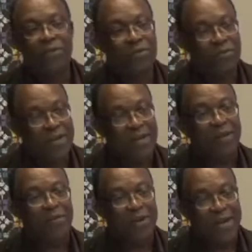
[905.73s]
2,
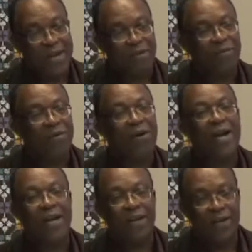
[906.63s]
and 3, and
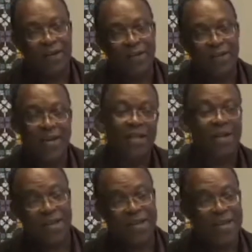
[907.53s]
4, and
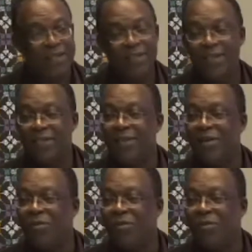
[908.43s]
then at the next stage,